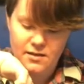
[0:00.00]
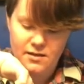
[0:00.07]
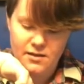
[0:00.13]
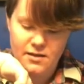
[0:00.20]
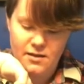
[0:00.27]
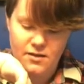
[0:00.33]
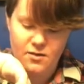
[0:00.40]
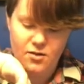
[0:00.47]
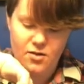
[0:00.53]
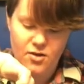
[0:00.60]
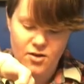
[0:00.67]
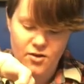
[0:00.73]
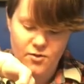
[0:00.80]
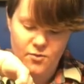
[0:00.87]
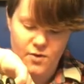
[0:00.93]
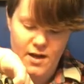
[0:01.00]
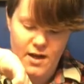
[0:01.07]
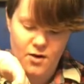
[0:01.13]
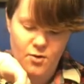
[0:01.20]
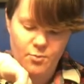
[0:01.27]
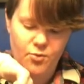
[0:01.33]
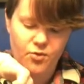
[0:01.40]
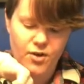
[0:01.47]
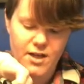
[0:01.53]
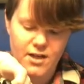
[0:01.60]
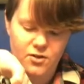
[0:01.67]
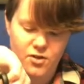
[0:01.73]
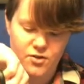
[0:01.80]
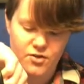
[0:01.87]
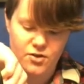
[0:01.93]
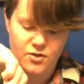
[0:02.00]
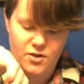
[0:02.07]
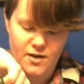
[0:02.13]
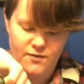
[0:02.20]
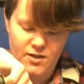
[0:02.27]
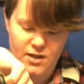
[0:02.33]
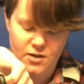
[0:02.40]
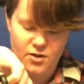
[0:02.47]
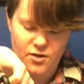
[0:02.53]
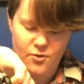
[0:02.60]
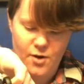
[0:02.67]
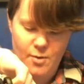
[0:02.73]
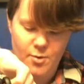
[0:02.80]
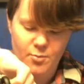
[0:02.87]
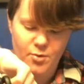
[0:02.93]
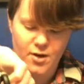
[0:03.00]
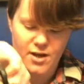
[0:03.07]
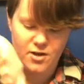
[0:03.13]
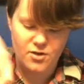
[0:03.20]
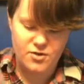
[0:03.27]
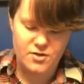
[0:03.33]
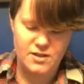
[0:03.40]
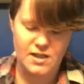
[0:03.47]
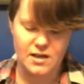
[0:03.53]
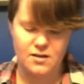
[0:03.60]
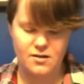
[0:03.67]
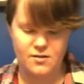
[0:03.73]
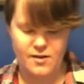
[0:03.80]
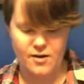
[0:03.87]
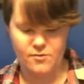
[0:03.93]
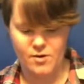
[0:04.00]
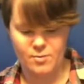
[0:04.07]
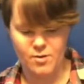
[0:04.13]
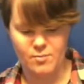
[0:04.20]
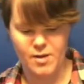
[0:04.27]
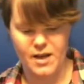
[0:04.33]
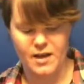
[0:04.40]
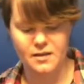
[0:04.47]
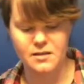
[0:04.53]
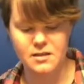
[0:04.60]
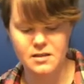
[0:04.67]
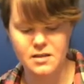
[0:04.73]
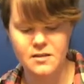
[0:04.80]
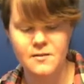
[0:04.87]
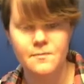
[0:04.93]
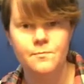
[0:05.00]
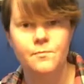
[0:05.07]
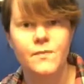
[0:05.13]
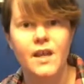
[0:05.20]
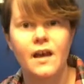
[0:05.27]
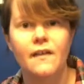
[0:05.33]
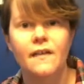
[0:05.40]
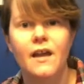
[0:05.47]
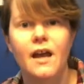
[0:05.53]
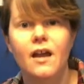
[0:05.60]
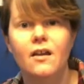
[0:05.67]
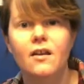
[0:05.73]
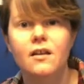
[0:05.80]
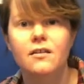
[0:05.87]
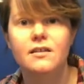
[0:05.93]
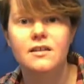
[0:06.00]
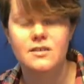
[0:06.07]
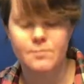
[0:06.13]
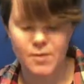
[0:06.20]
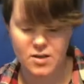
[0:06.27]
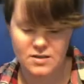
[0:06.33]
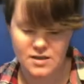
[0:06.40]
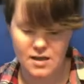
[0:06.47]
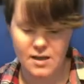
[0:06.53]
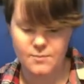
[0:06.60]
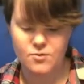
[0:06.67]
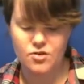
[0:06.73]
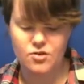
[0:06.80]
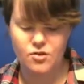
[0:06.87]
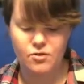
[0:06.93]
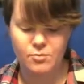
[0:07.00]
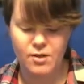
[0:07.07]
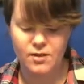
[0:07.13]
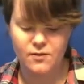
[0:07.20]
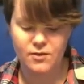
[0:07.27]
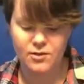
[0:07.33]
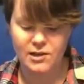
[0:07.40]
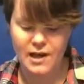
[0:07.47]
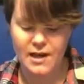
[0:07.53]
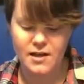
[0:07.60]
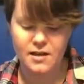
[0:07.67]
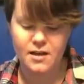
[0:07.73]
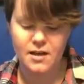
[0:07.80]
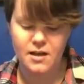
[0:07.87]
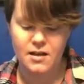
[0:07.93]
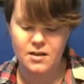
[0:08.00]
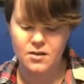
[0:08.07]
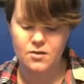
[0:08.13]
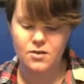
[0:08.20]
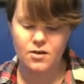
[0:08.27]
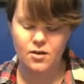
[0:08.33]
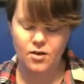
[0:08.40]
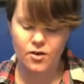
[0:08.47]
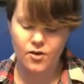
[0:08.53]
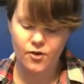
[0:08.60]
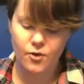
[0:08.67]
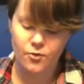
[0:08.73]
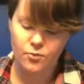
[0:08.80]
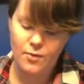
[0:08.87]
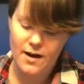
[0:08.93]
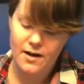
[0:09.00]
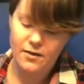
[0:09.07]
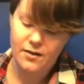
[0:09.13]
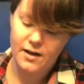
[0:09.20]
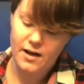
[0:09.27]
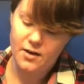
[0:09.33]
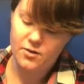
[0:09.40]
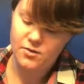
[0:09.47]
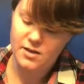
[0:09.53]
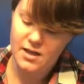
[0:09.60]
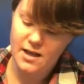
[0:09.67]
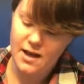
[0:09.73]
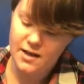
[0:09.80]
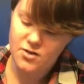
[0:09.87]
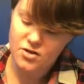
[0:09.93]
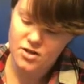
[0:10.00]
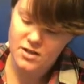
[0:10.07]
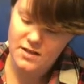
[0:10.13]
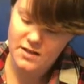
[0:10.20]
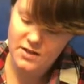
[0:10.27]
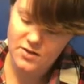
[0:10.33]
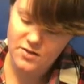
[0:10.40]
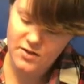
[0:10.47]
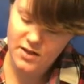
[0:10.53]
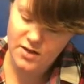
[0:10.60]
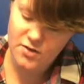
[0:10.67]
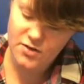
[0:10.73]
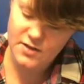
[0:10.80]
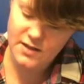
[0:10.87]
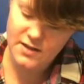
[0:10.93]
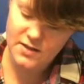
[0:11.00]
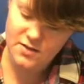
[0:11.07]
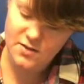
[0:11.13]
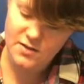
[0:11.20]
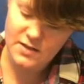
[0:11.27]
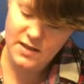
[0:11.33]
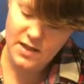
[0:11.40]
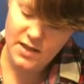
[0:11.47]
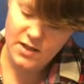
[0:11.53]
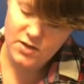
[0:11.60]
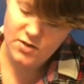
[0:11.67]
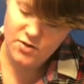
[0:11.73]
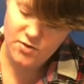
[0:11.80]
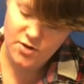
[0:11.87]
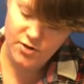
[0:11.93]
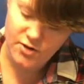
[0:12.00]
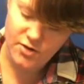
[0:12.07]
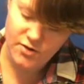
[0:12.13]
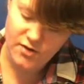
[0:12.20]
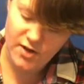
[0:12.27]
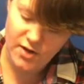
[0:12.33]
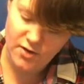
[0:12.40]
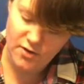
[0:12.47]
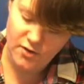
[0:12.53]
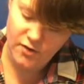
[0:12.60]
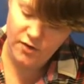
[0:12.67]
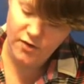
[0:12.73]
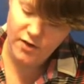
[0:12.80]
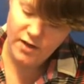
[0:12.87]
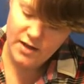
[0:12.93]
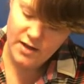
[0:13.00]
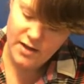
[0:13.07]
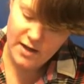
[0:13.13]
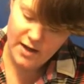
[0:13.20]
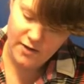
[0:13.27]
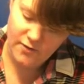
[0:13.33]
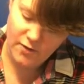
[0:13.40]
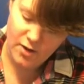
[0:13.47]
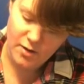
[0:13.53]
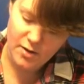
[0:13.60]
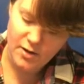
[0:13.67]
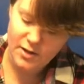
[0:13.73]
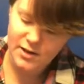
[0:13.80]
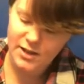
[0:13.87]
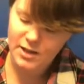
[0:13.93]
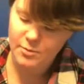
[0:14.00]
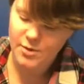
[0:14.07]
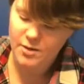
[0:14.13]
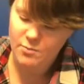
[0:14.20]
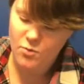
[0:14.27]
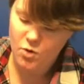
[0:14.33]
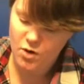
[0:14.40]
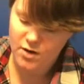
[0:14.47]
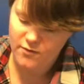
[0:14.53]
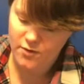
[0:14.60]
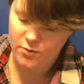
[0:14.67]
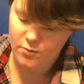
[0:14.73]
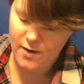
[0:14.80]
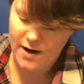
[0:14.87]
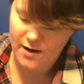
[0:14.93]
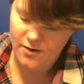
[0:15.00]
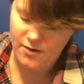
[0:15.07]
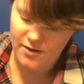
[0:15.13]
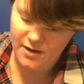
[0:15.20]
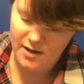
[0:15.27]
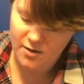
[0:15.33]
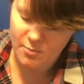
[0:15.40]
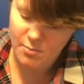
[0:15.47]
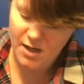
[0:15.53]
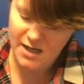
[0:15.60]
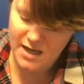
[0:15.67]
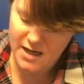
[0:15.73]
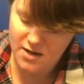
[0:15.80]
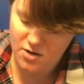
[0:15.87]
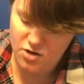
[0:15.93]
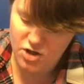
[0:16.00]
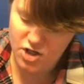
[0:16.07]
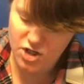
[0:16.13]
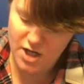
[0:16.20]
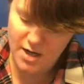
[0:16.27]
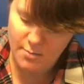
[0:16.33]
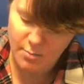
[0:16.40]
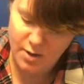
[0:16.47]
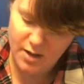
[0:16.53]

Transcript: Cut all the way, or pretty close, you don't have to get all the way, but pretty close down to that rubber band. And then this part's optional, but if you'd like, you can also round out the edges using your scissors so that those ears have a little bit more of a round kind of bunny ear shape.